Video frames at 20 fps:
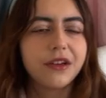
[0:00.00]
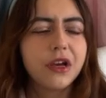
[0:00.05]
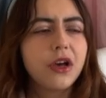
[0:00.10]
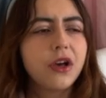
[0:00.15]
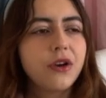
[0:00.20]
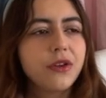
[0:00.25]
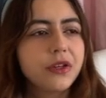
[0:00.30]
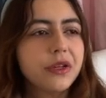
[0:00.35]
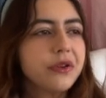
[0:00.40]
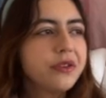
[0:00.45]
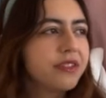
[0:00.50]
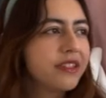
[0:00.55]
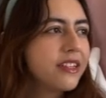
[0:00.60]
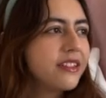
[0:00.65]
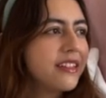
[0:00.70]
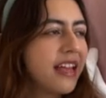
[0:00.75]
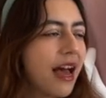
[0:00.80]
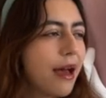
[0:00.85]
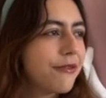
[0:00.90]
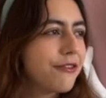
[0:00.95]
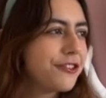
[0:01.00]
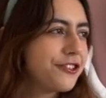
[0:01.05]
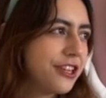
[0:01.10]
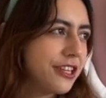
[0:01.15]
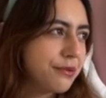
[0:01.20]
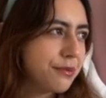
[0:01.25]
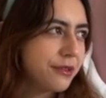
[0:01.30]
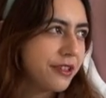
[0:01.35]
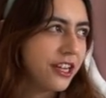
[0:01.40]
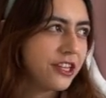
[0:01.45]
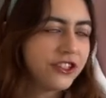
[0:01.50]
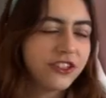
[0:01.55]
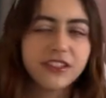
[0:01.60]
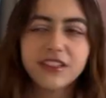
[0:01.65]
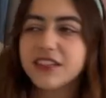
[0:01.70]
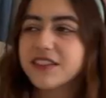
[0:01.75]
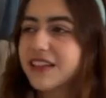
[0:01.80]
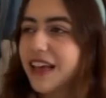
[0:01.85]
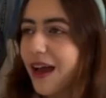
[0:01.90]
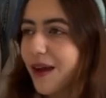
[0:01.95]
oh, use this app for transportation,
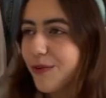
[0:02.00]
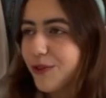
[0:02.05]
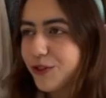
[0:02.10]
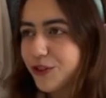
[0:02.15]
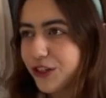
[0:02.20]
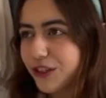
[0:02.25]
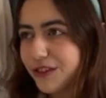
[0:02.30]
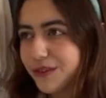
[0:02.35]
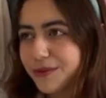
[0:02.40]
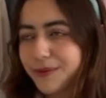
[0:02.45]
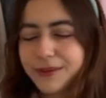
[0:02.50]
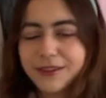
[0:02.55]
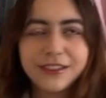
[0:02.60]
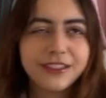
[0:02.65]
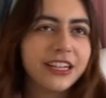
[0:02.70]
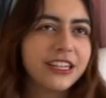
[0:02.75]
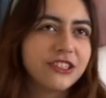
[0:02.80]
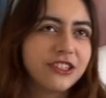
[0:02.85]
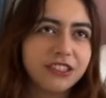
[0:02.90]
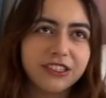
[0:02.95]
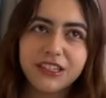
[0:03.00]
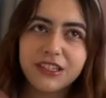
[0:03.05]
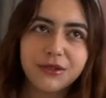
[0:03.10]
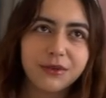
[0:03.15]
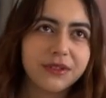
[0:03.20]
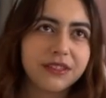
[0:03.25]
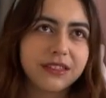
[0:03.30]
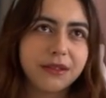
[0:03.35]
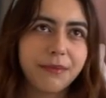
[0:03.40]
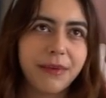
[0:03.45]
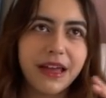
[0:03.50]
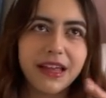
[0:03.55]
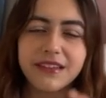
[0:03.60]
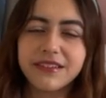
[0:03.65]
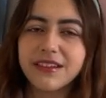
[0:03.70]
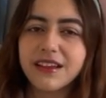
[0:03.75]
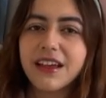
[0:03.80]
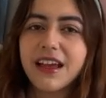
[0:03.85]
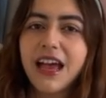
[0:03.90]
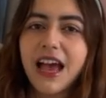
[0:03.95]
this app for transportation, this one's the
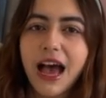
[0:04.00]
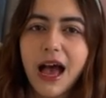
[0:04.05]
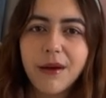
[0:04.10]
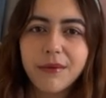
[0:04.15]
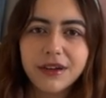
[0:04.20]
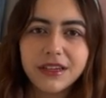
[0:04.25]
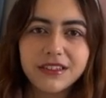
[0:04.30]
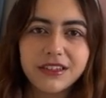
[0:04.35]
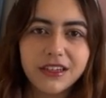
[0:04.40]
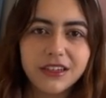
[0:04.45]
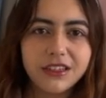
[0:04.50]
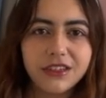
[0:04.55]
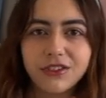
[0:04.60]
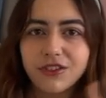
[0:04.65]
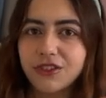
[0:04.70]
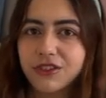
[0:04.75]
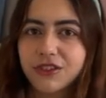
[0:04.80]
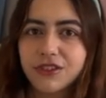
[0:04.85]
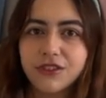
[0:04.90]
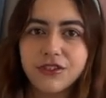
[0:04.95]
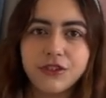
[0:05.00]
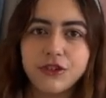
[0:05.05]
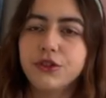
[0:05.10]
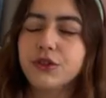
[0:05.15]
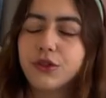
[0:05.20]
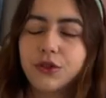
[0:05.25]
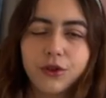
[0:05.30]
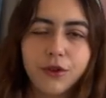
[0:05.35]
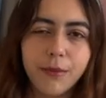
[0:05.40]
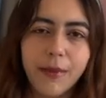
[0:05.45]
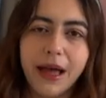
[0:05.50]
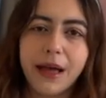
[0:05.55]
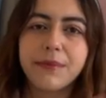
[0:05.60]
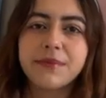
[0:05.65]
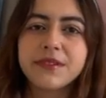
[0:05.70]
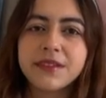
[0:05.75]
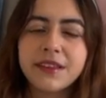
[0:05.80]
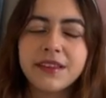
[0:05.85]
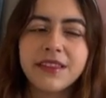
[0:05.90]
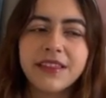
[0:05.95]
best. I'm gonna tell you, just do Google
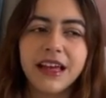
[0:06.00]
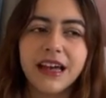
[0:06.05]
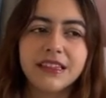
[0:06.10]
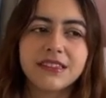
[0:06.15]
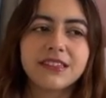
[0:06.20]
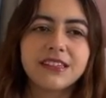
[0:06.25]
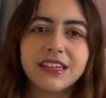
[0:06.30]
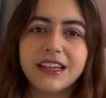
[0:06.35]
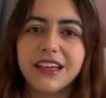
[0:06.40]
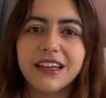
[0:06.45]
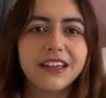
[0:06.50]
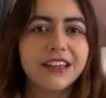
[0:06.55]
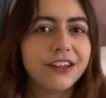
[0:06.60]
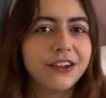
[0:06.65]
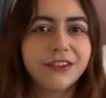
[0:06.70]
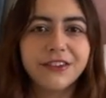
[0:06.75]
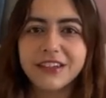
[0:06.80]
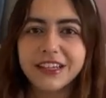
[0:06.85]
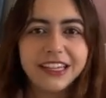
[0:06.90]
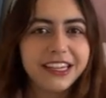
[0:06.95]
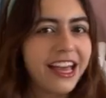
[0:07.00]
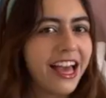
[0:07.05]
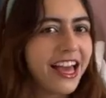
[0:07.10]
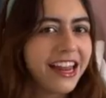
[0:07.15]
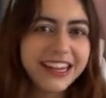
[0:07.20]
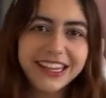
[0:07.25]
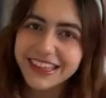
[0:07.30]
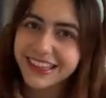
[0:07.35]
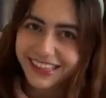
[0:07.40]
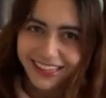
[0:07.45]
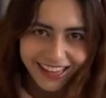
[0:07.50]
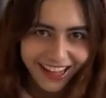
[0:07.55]
Maps. That's it. You don't need anything